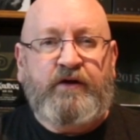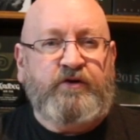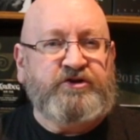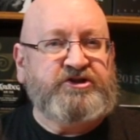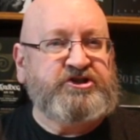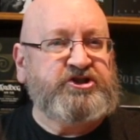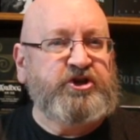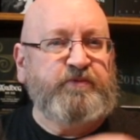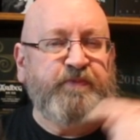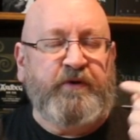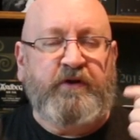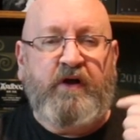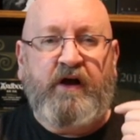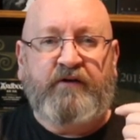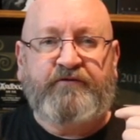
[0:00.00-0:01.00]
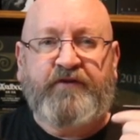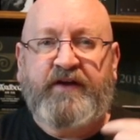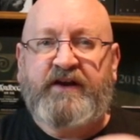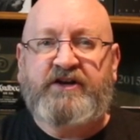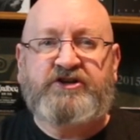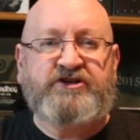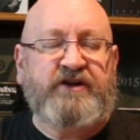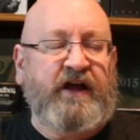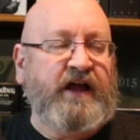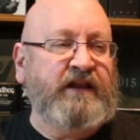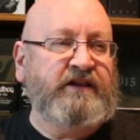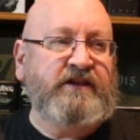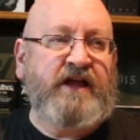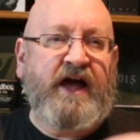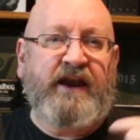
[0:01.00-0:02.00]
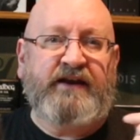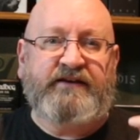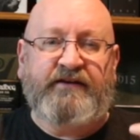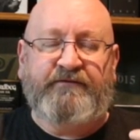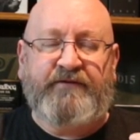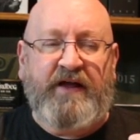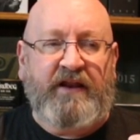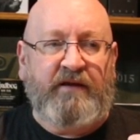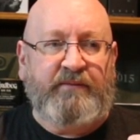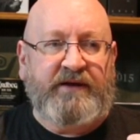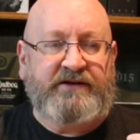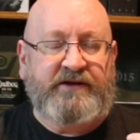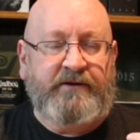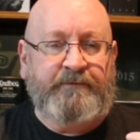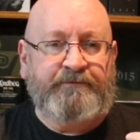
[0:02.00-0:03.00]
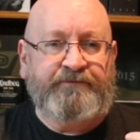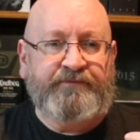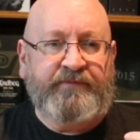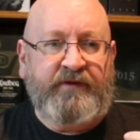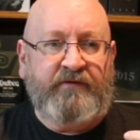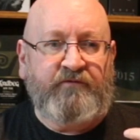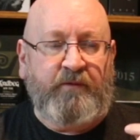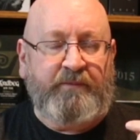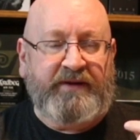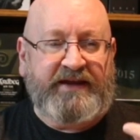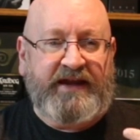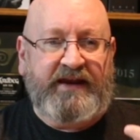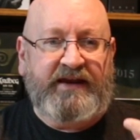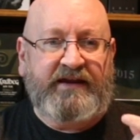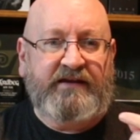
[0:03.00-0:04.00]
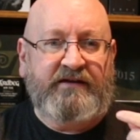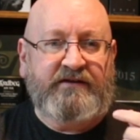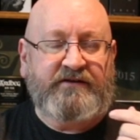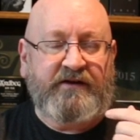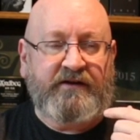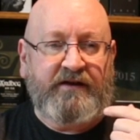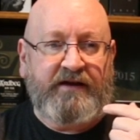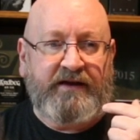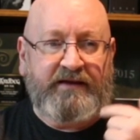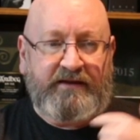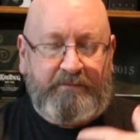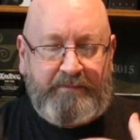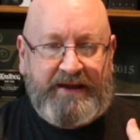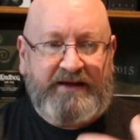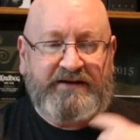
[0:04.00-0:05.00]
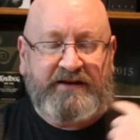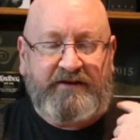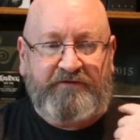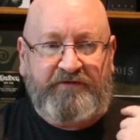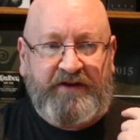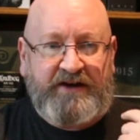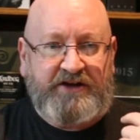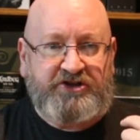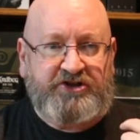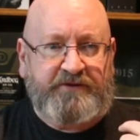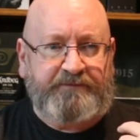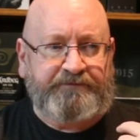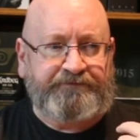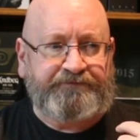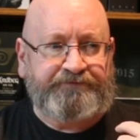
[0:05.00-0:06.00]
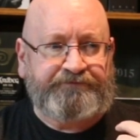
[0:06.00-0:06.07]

Super long finish, a lot of development from beginning to the mid to the finish.